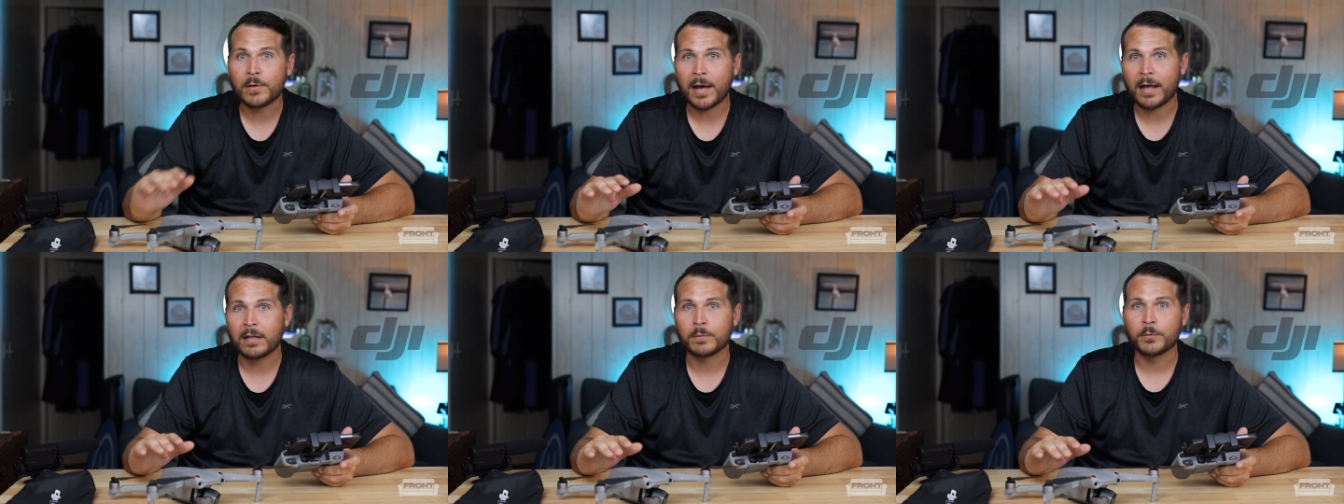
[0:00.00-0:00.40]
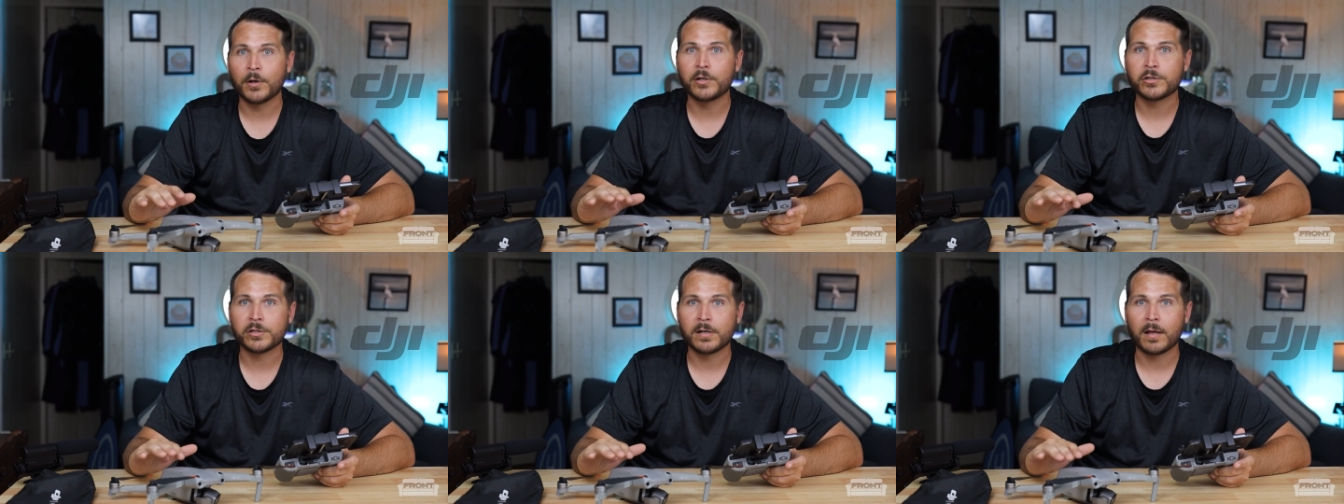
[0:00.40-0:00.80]

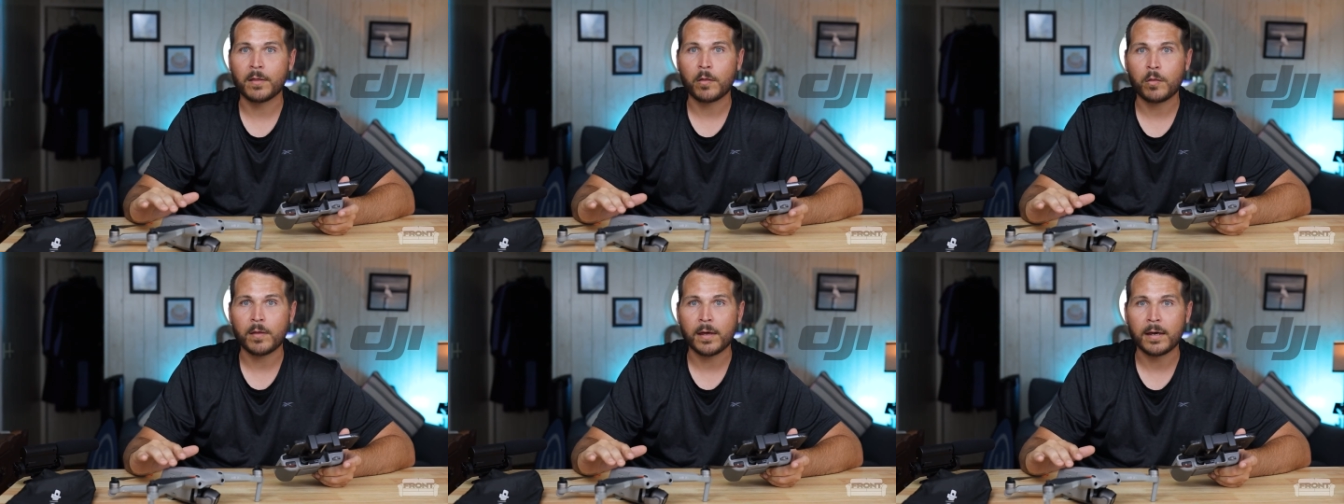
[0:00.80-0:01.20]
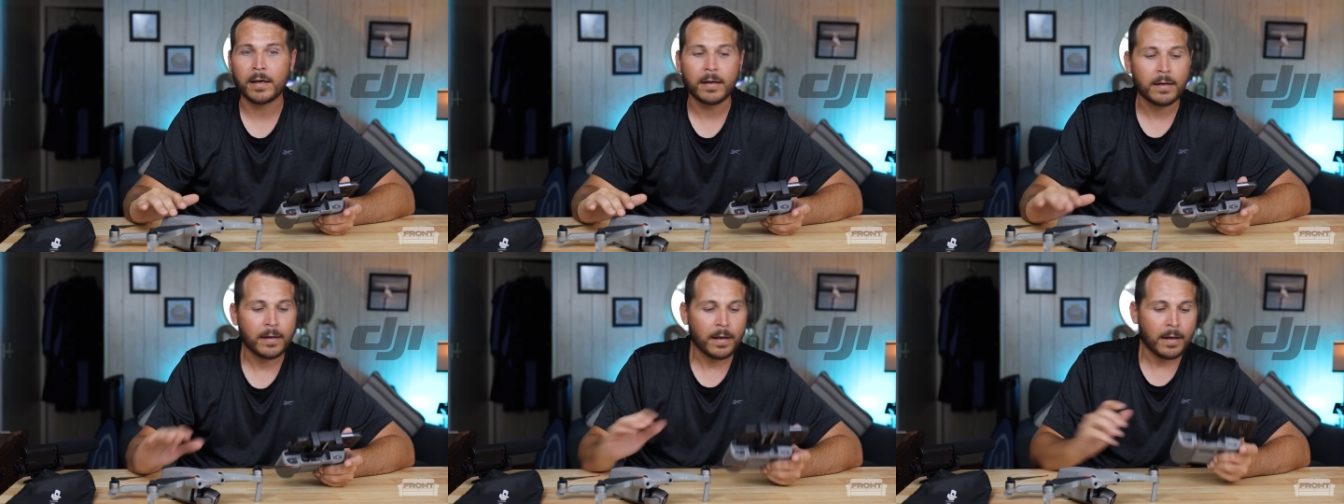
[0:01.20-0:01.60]
calibration on the thing.
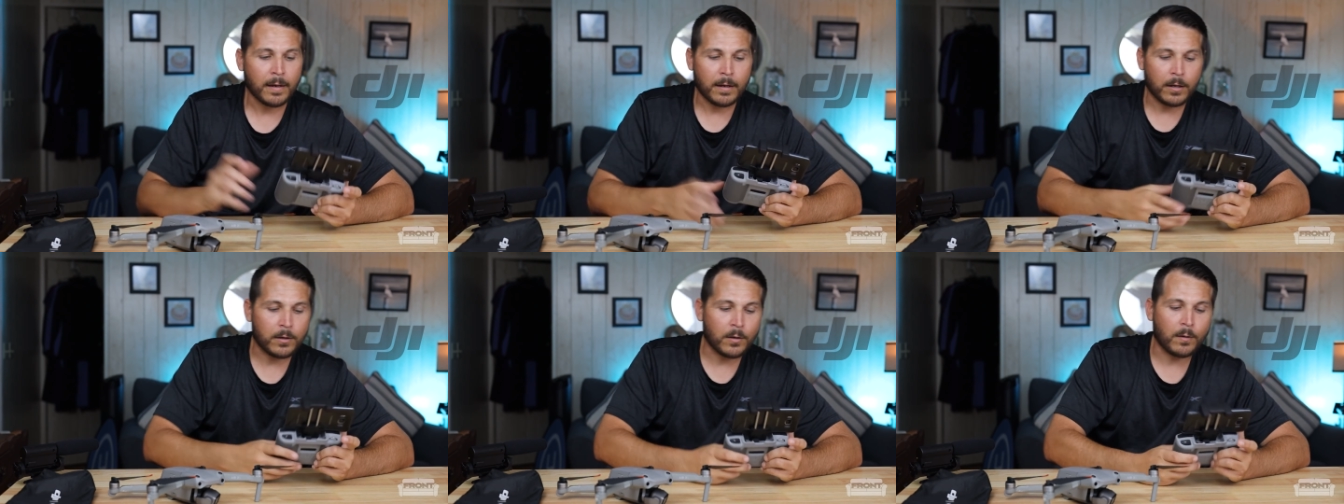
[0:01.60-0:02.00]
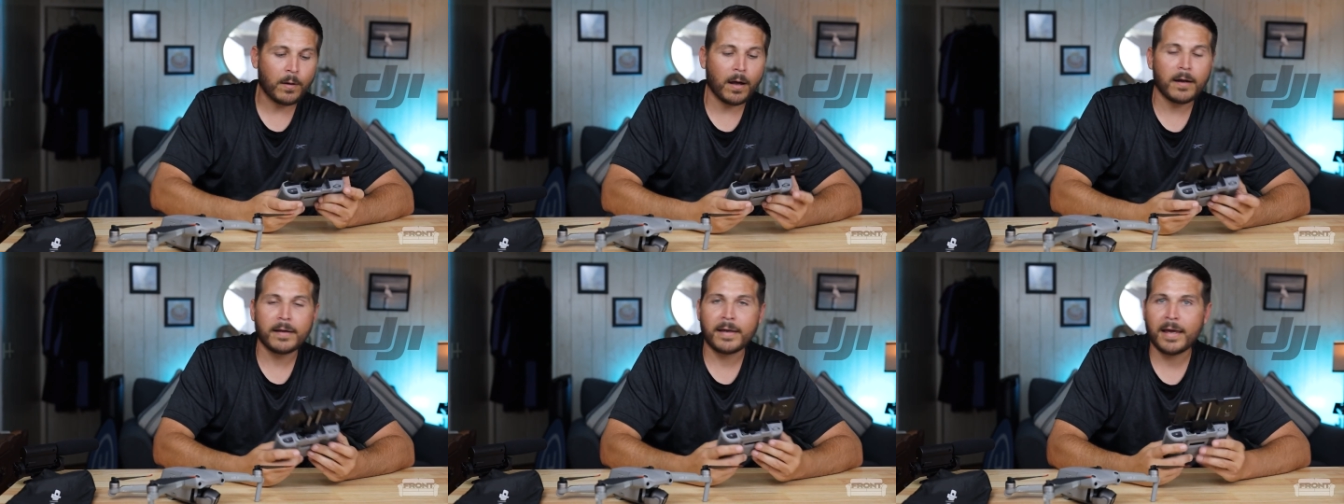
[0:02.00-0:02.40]
You know,
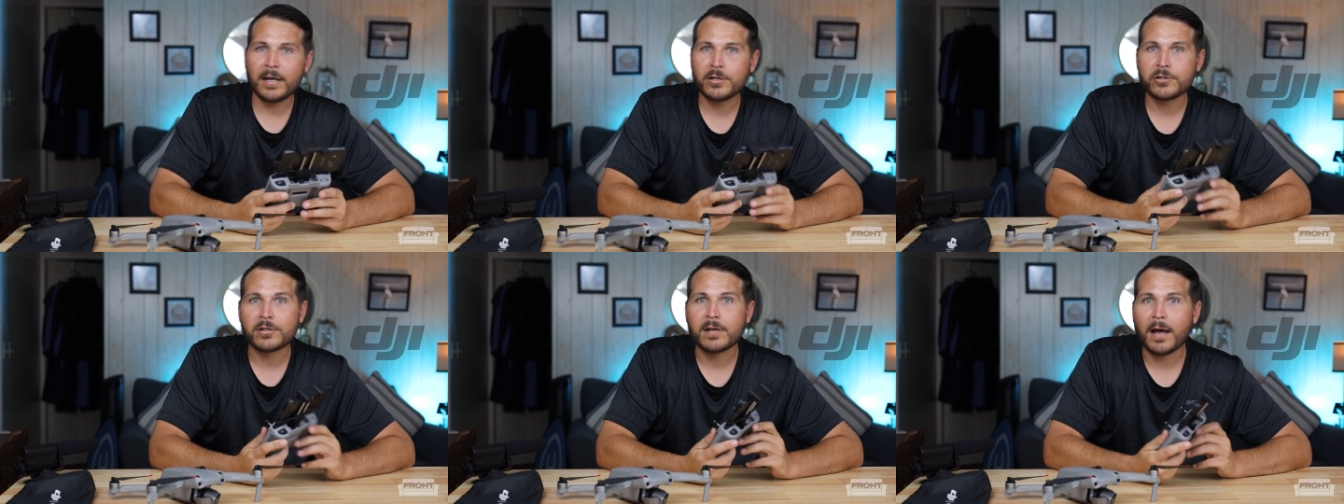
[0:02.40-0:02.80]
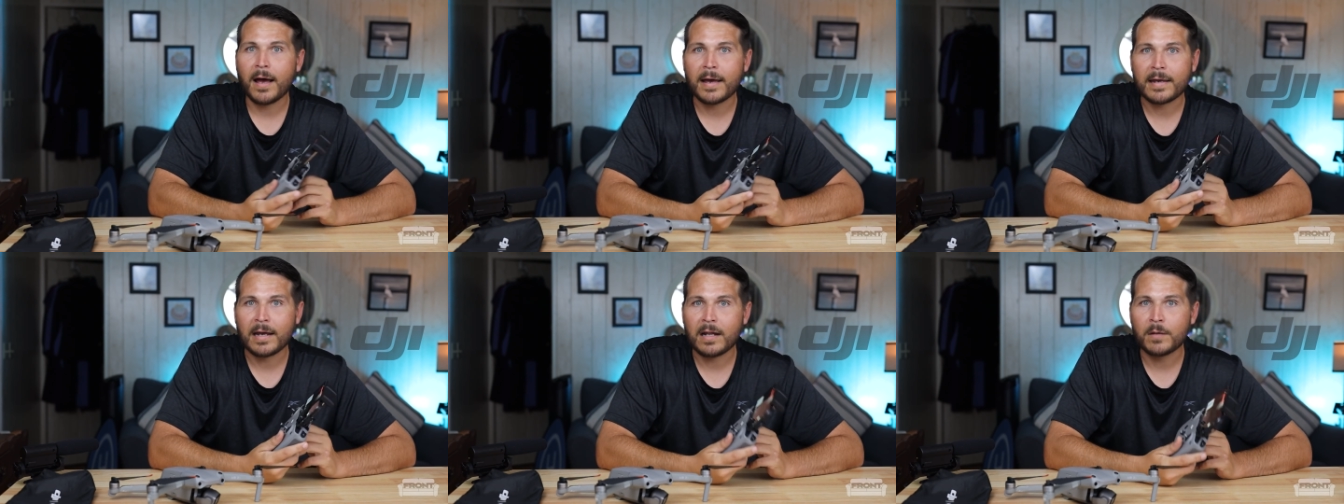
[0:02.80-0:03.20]
on occasion,
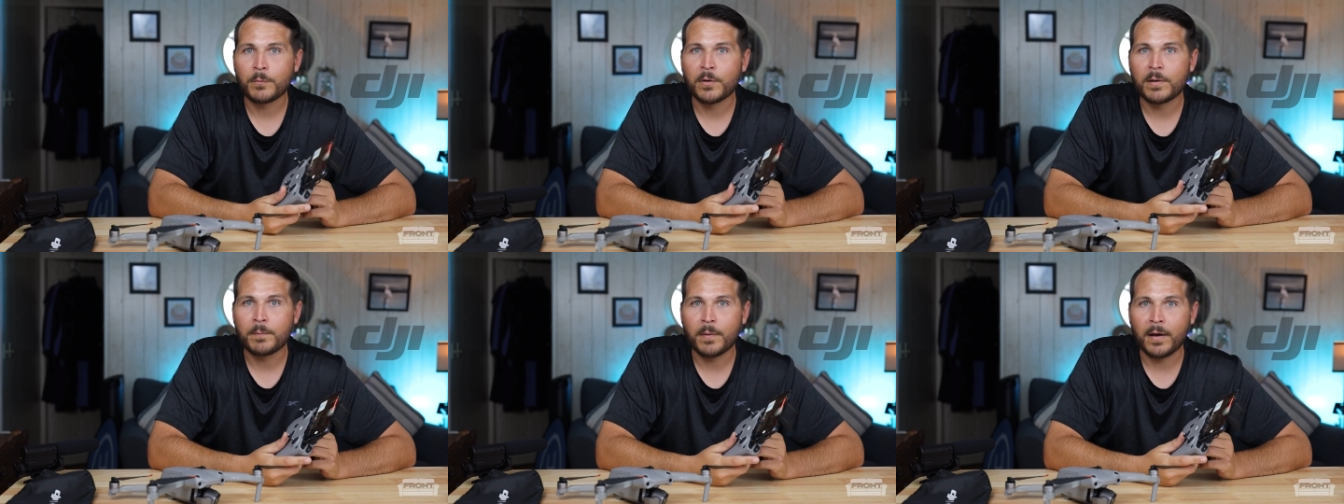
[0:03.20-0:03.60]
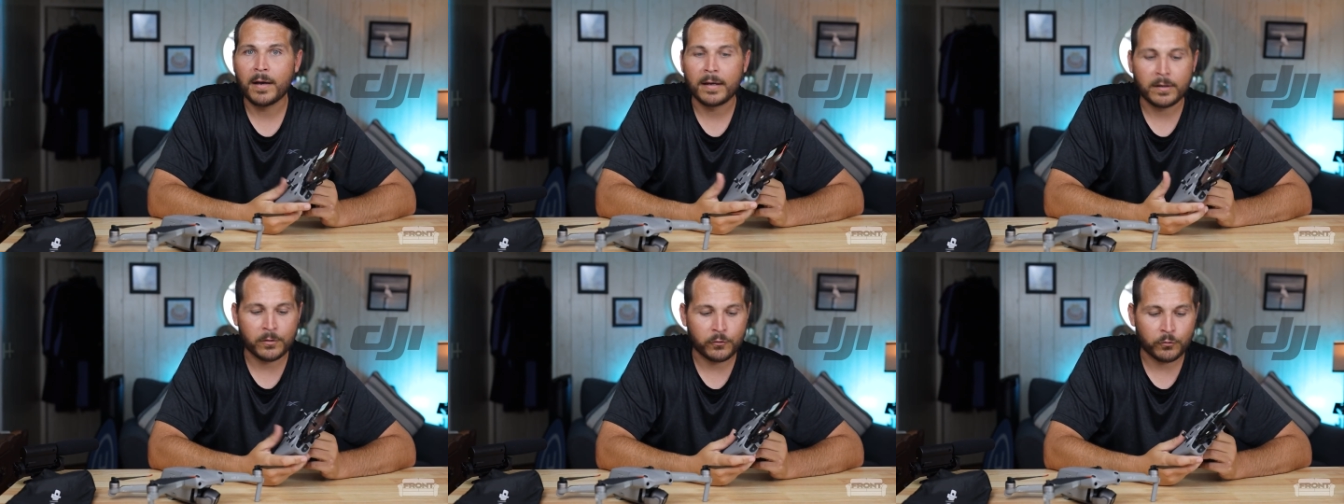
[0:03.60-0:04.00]
I calibrate
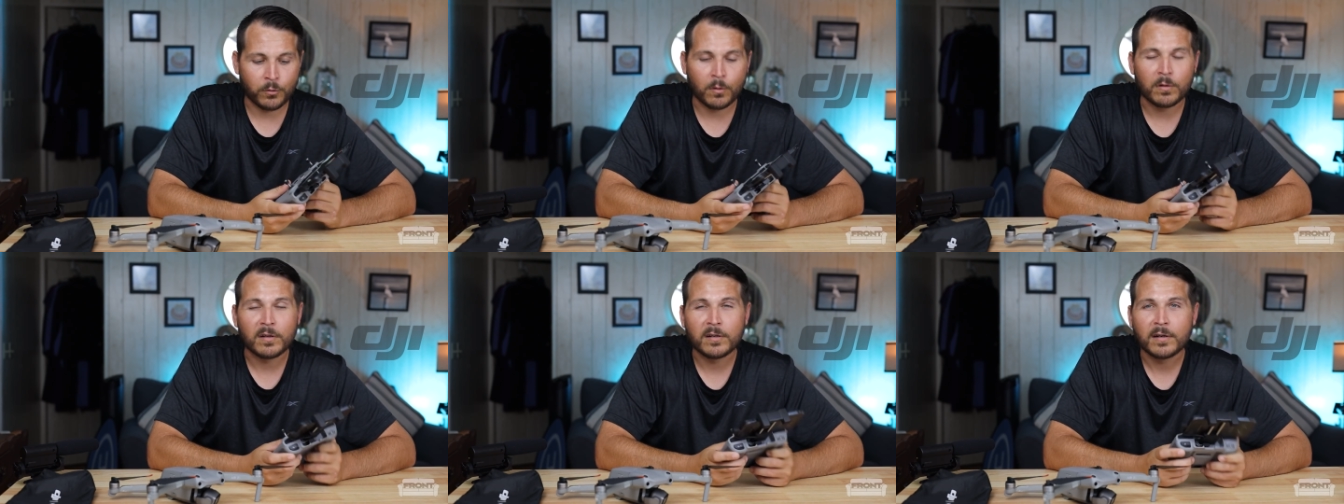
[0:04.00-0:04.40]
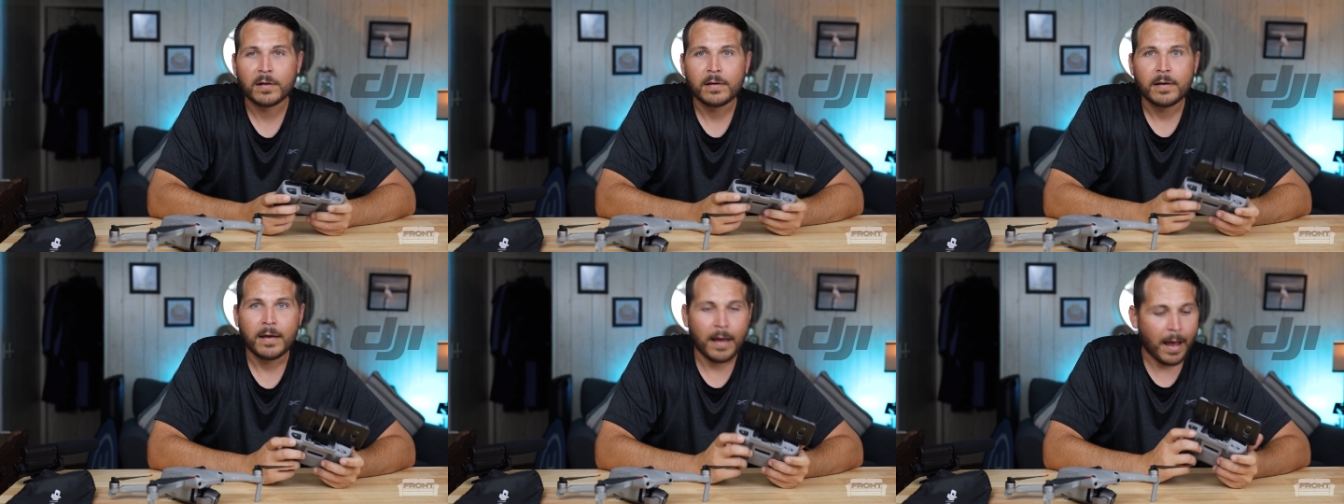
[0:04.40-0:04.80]
my controller.
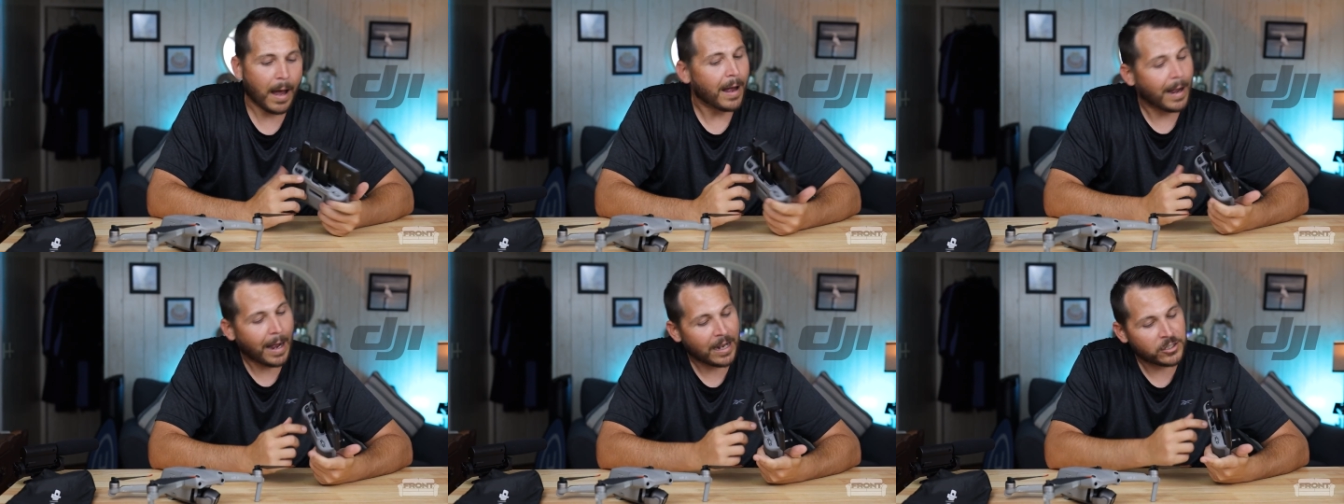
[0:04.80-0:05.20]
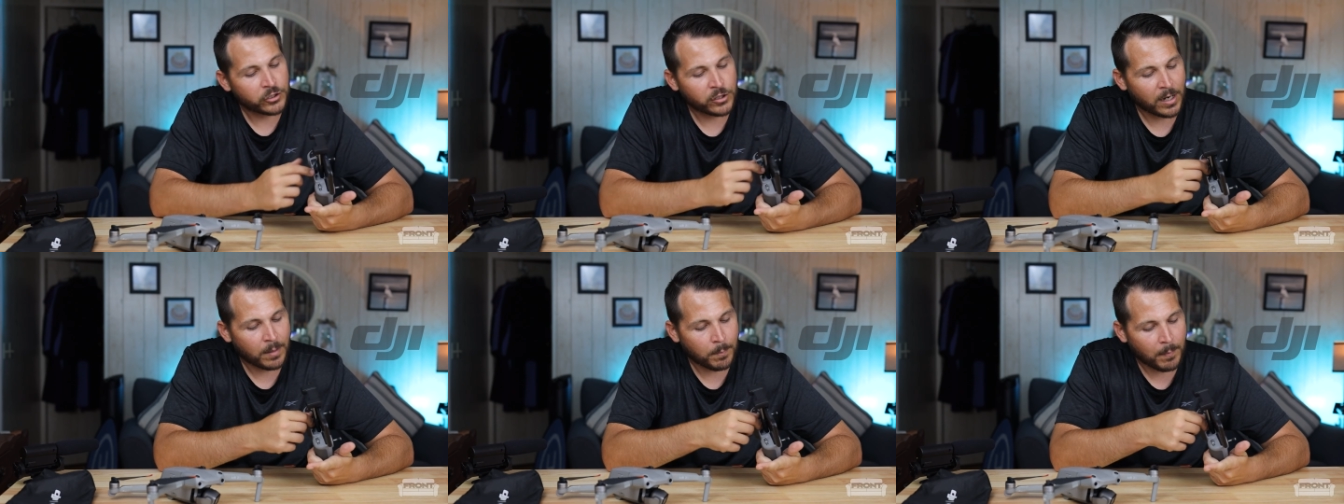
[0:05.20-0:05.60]
I
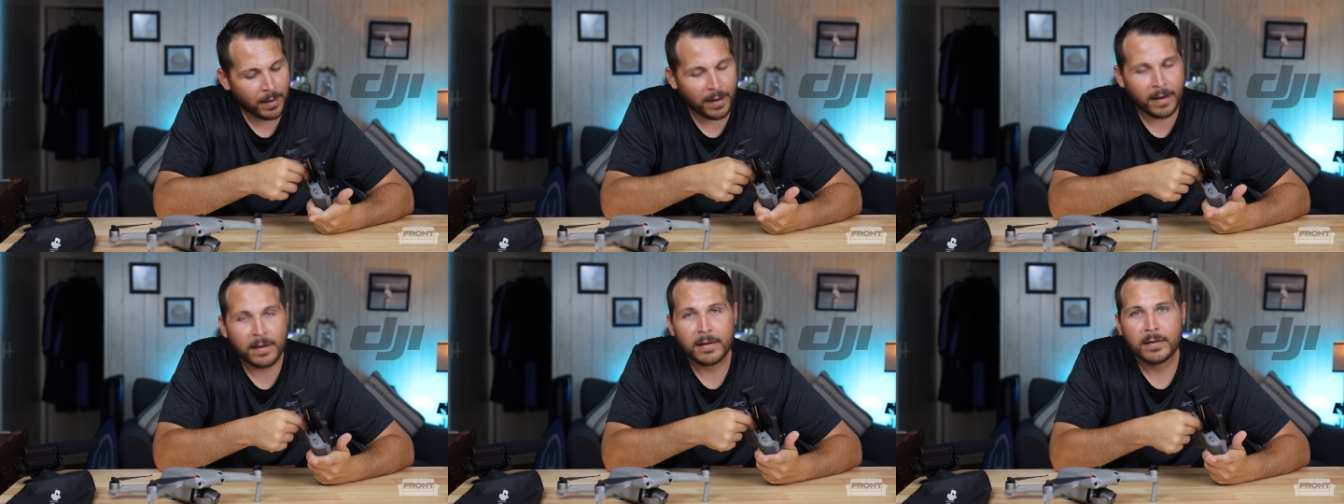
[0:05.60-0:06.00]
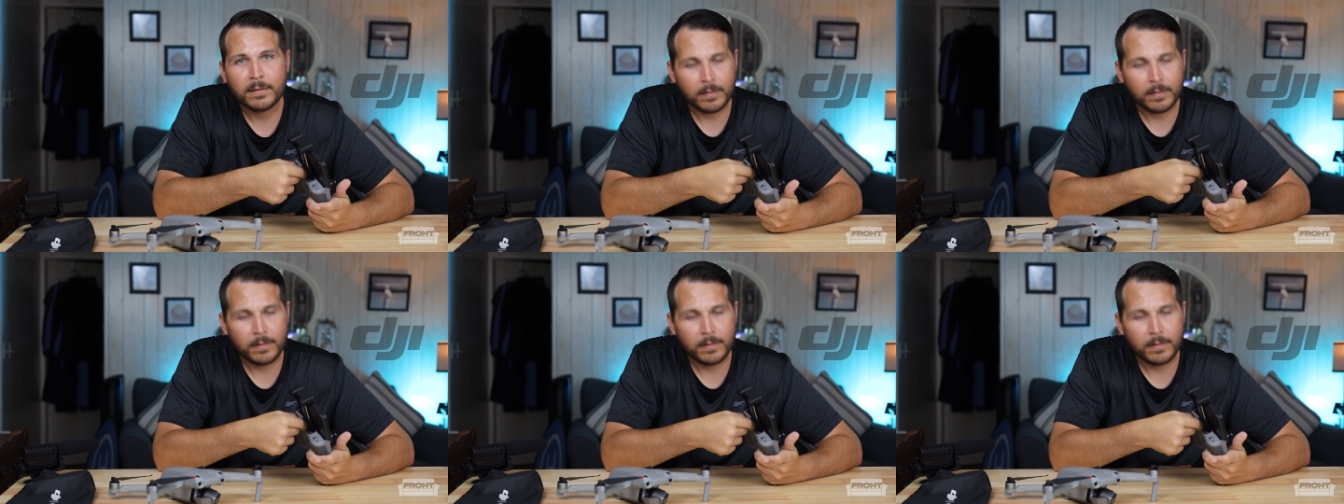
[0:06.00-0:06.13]
check my